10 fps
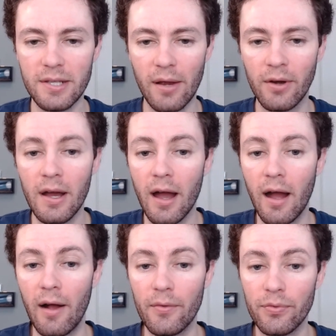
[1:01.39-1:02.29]
So
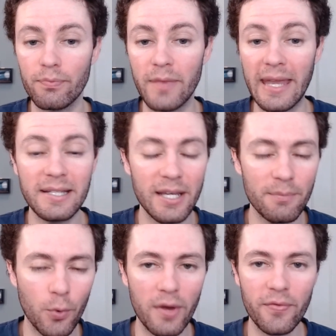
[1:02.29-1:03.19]

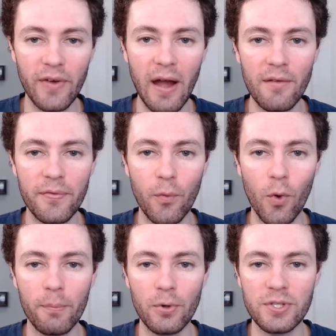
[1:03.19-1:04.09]

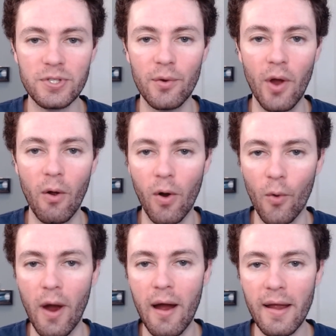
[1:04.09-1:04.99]
18.54%
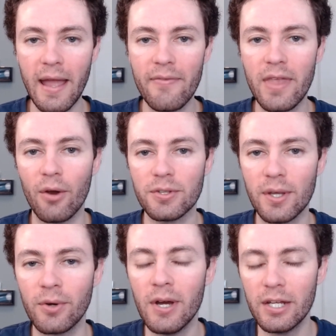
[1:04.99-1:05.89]
ROI. And then
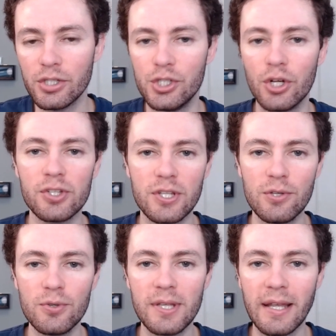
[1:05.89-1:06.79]
also, just
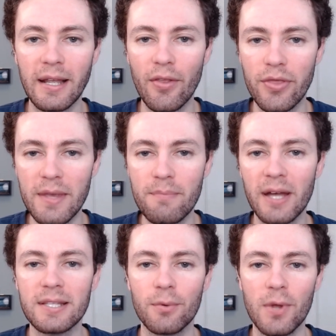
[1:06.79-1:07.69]
using the
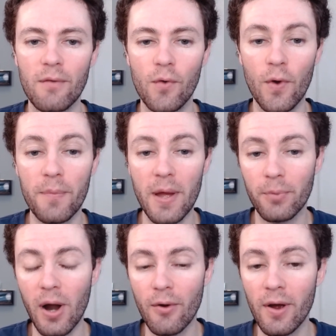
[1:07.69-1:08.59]
bets that we have over at Bet
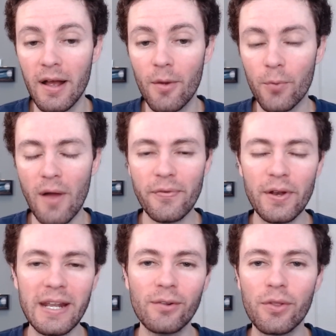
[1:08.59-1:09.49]
Pro,
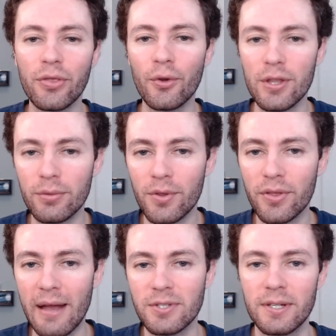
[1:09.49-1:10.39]
profited nearly
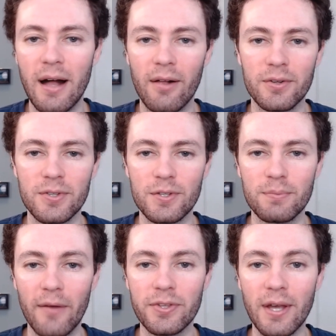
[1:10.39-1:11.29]
$33,000
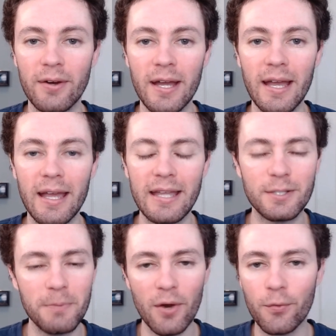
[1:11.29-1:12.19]
this month. So
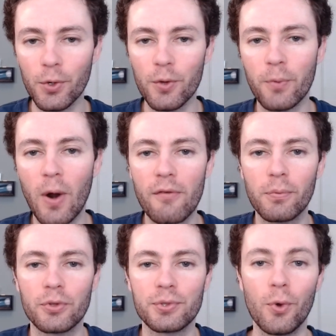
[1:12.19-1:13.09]
it's been a really
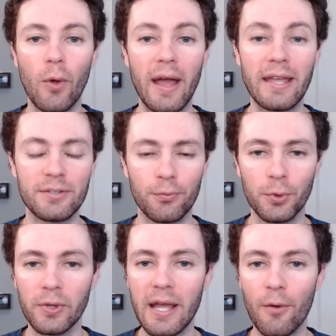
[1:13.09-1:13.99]
profitable tool. It's
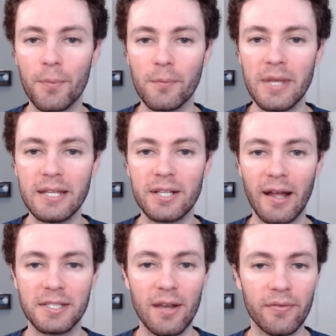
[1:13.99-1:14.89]
really helping me to
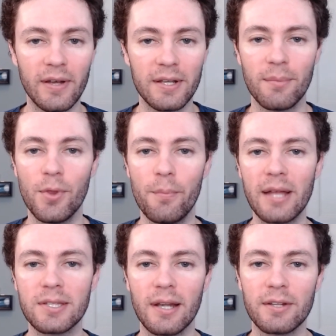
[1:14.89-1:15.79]
identify some of the
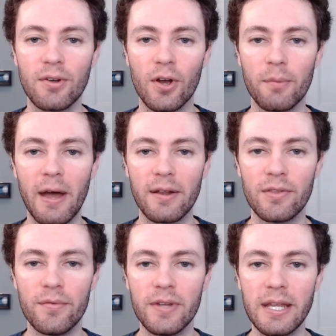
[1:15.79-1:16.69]
bets that I talk about
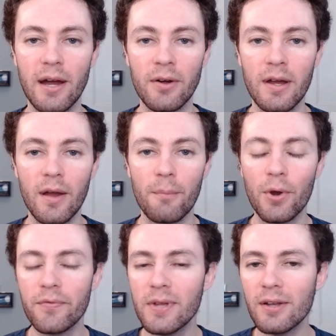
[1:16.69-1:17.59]
in the video.
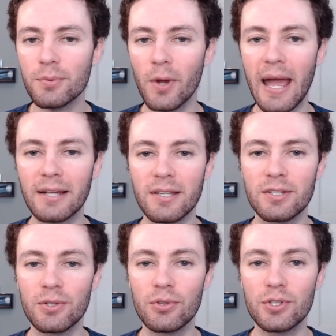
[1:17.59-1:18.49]
But if you guys want
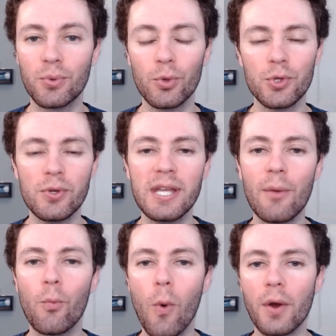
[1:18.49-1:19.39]
access to this tool, you can
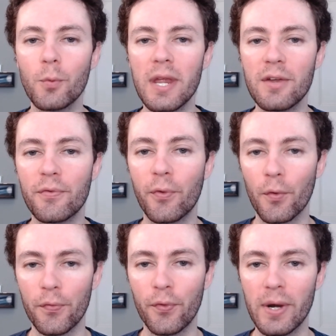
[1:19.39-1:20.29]
get 1 week
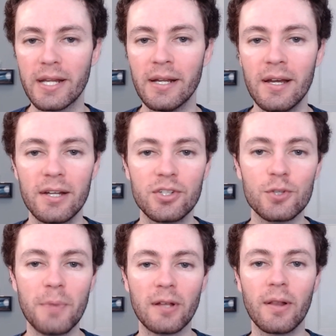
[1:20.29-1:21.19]
for free
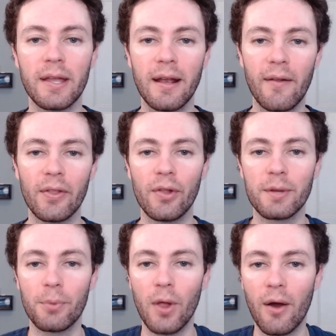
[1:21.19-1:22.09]
just by clicking on the
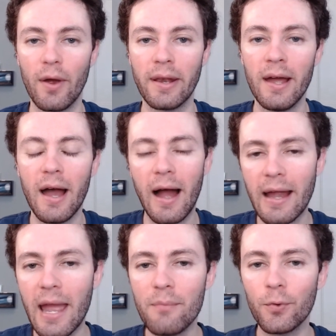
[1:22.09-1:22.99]
link below. And
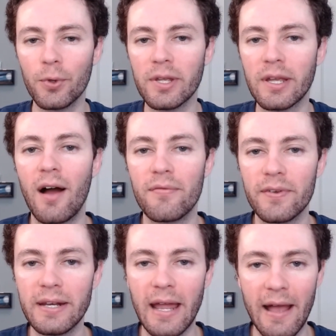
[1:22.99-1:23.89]
I am really
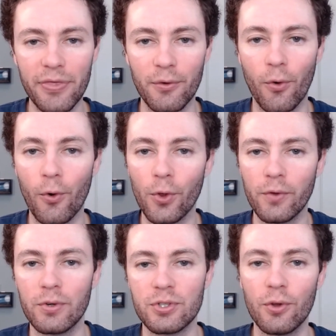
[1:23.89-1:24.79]
confident at the
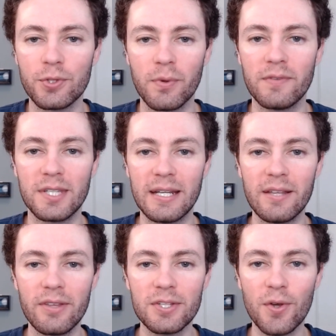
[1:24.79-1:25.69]
early results we've seen
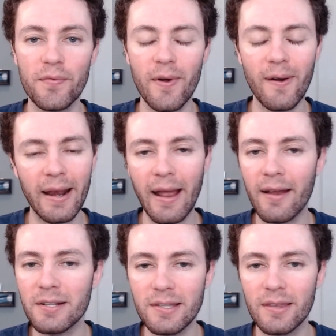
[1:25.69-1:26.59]
in this so far. And I
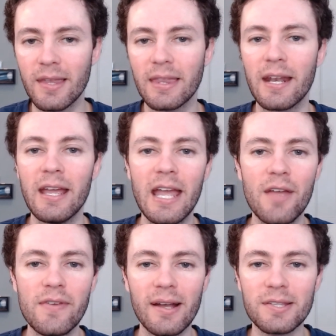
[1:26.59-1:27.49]
honestly think that
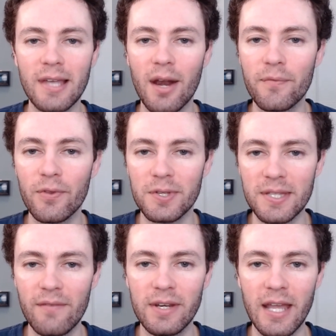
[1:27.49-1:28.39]
if you guys sign up for the
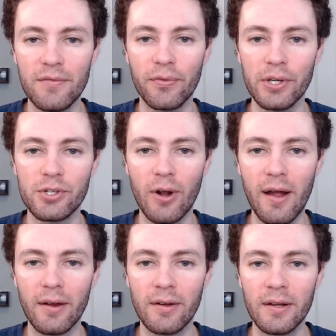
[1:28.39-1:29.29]
7-day free
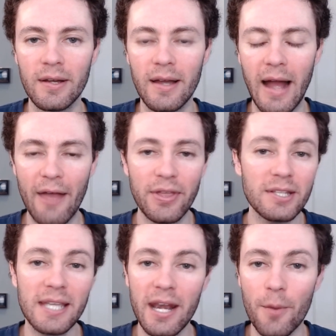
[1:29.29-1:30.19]
trial, I think
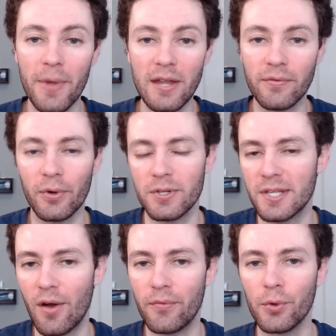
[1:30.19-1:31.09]
it's getting to paying for
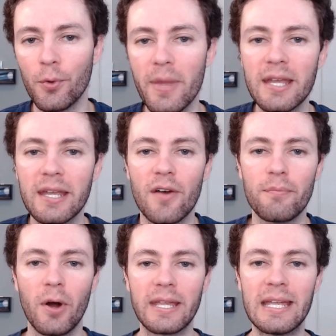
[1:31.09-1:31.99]
itself. Will you make enough
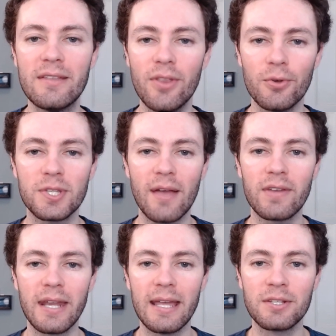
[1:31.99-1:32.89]
money in those
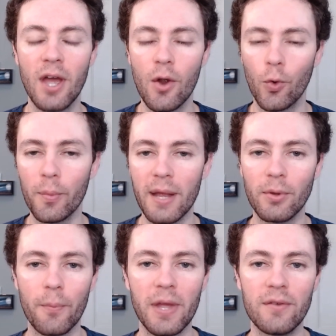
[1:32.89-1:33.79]
7 days? We'll be
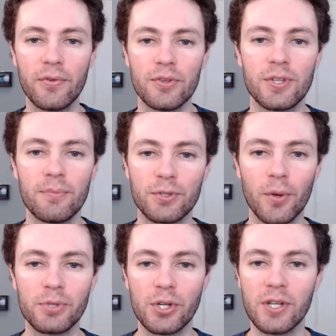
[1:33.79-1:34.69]
able to pay for the
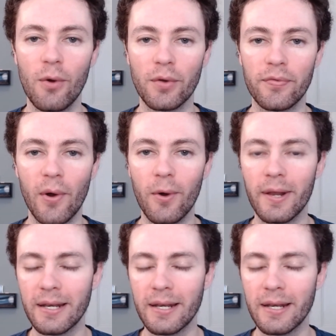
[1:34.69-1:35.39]
subscription going forward.